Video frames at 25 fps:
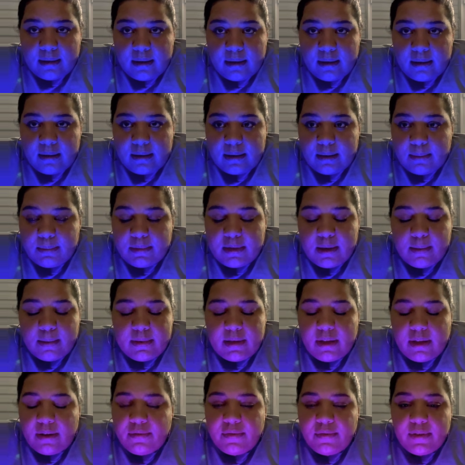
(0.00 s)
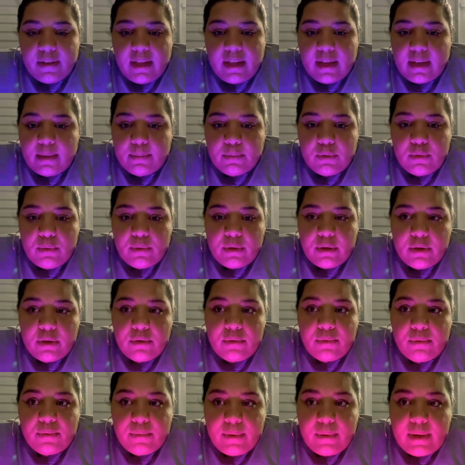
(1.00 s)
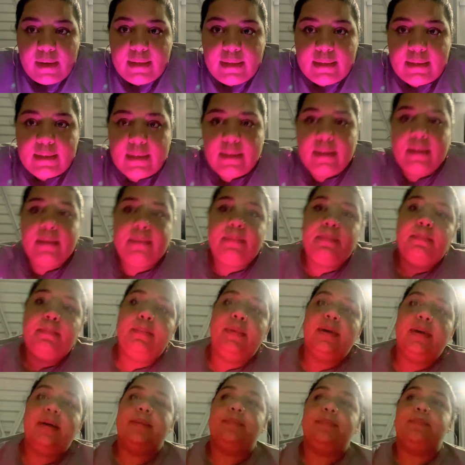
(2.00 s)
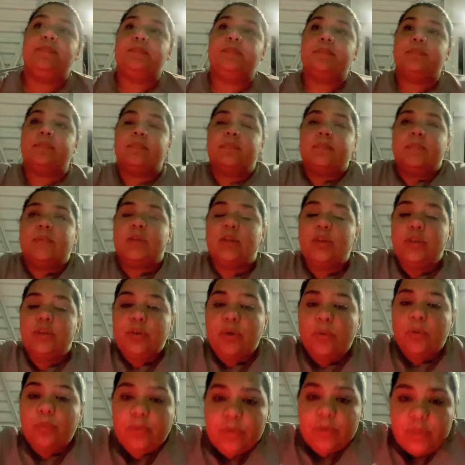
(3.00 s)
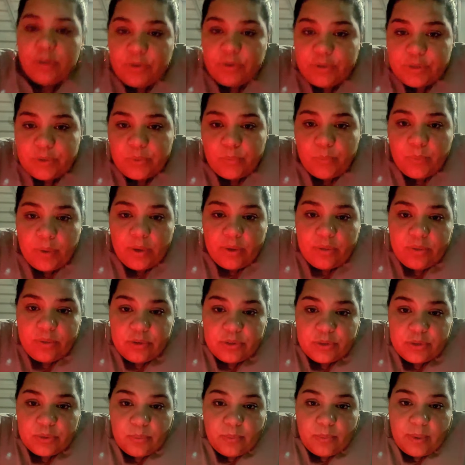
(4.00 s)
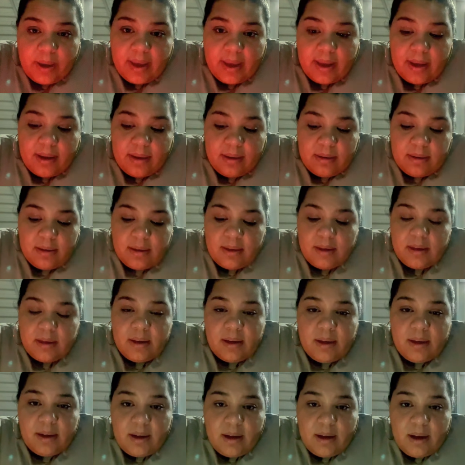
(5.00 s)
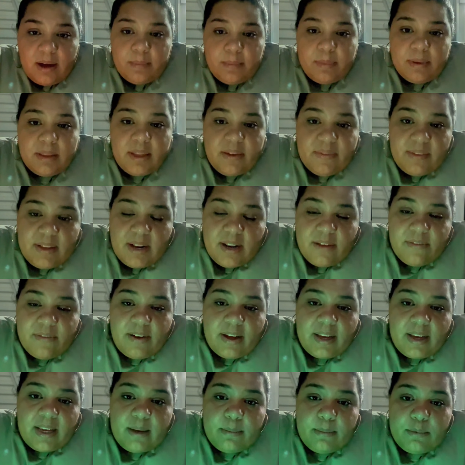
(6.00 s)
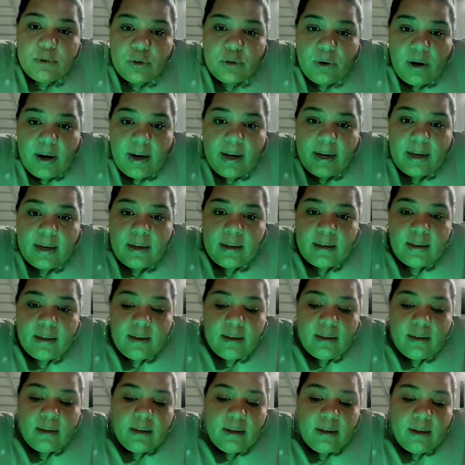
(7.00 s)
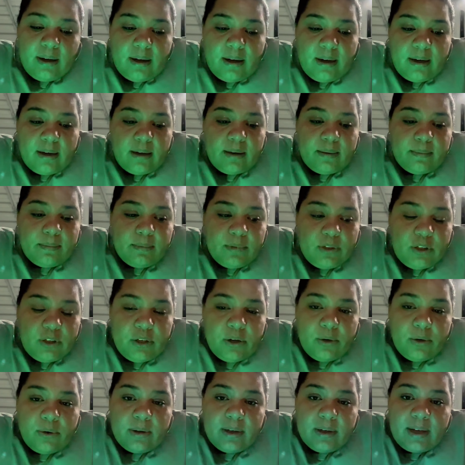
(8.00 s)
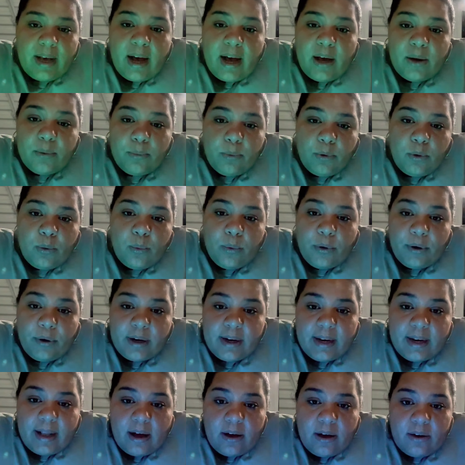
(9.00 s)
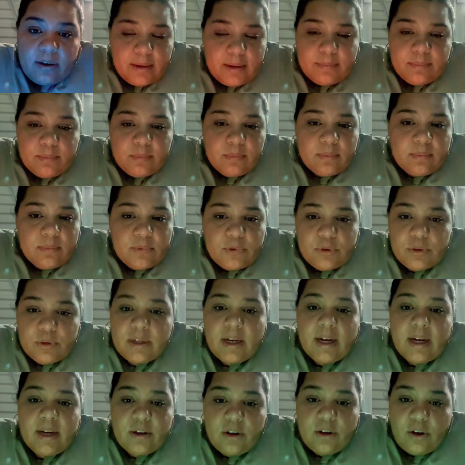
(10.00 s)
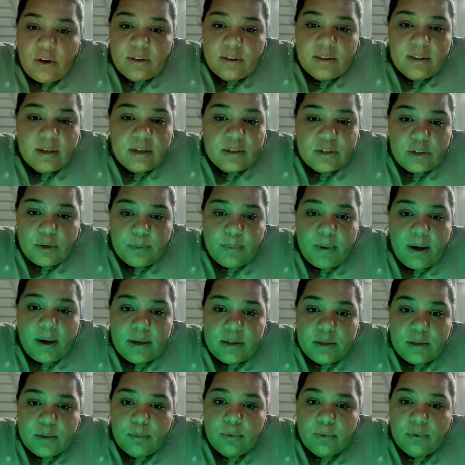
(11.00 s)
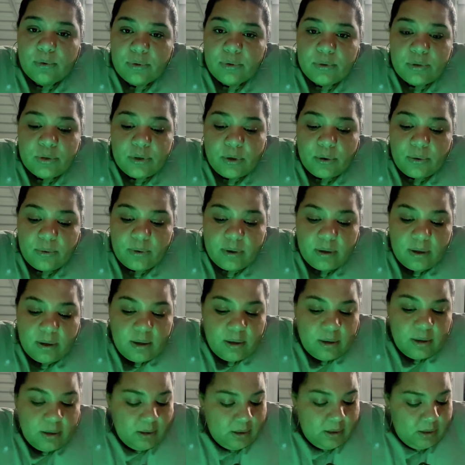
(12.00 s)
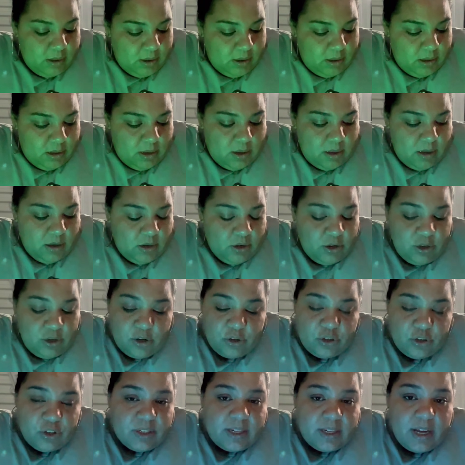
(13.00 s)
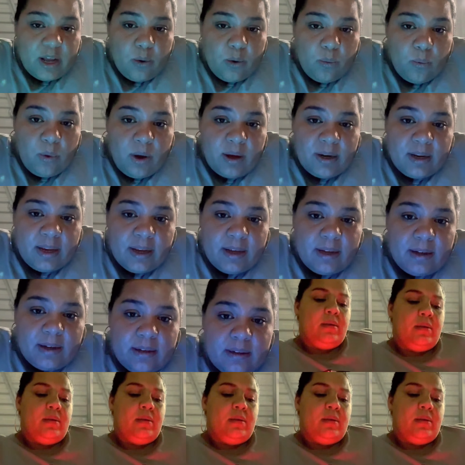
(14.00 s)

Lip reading: Sometimes I feel like I'm going crazy, but you know, where there's a will, there's a way. I believe that if I keep trying, you know, God will work it out, and through God all things are possible. So you know, you just gotta want it.